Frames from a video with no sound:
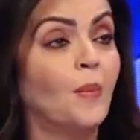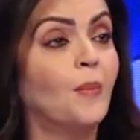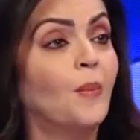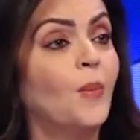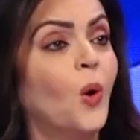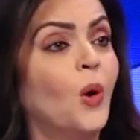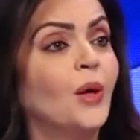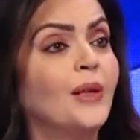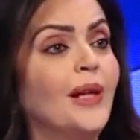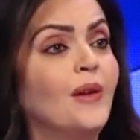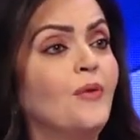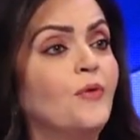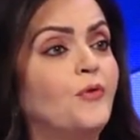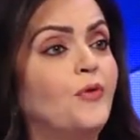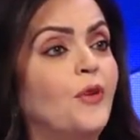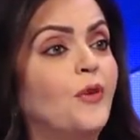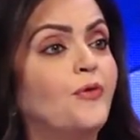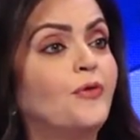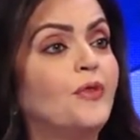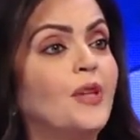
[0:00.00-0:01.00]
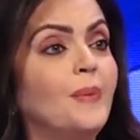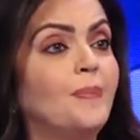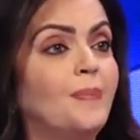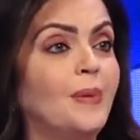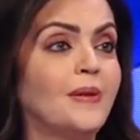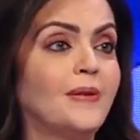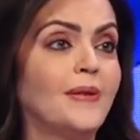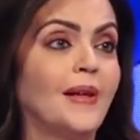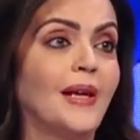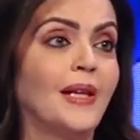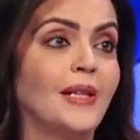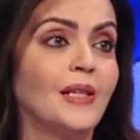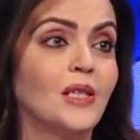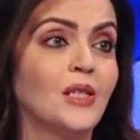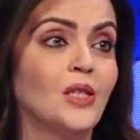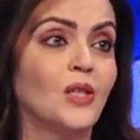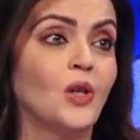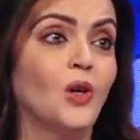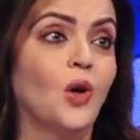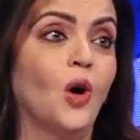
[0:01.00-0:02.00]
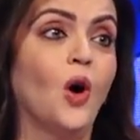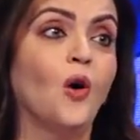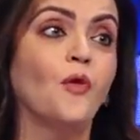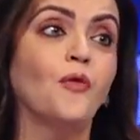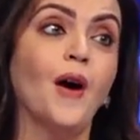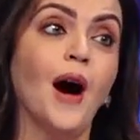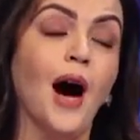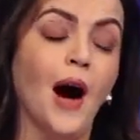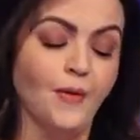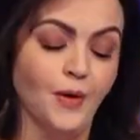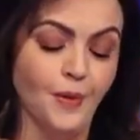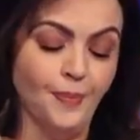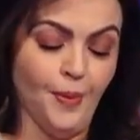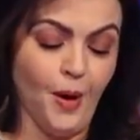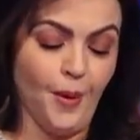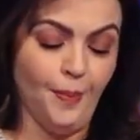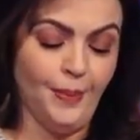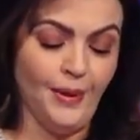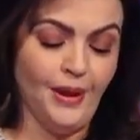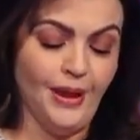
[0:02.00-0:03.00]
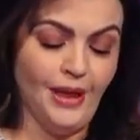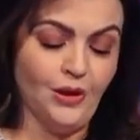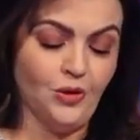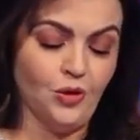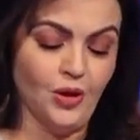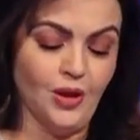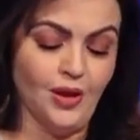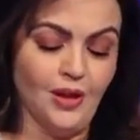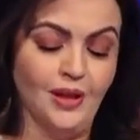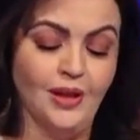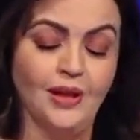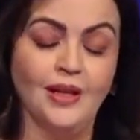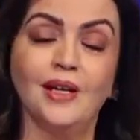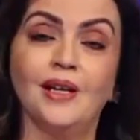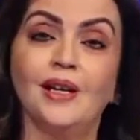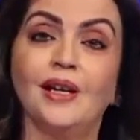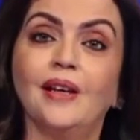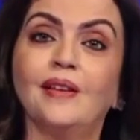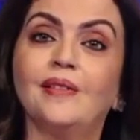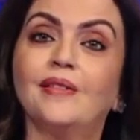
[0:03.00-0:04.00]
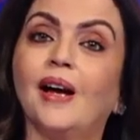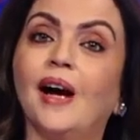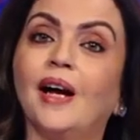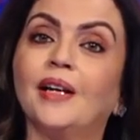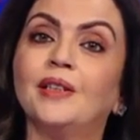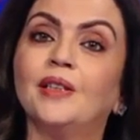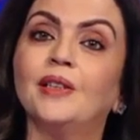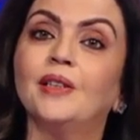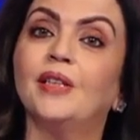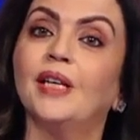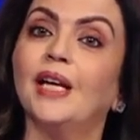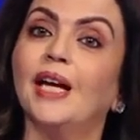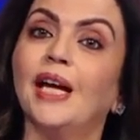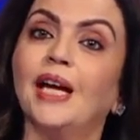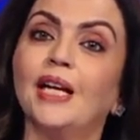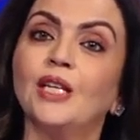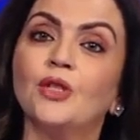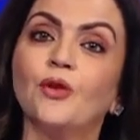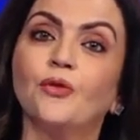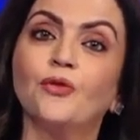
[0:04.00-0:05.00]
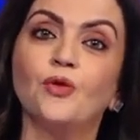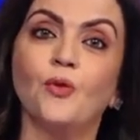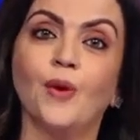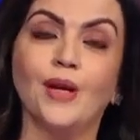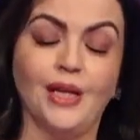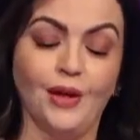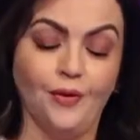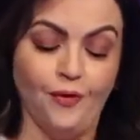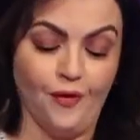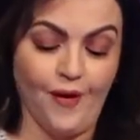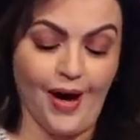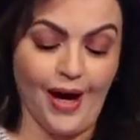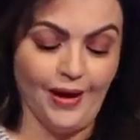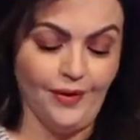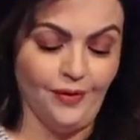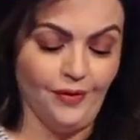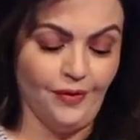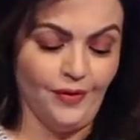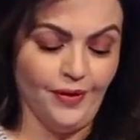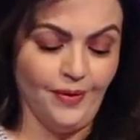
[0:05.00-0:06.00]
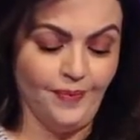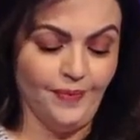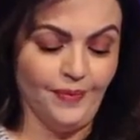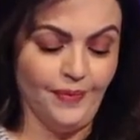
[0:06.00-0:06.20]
More than 50% of our population is under the age of 25.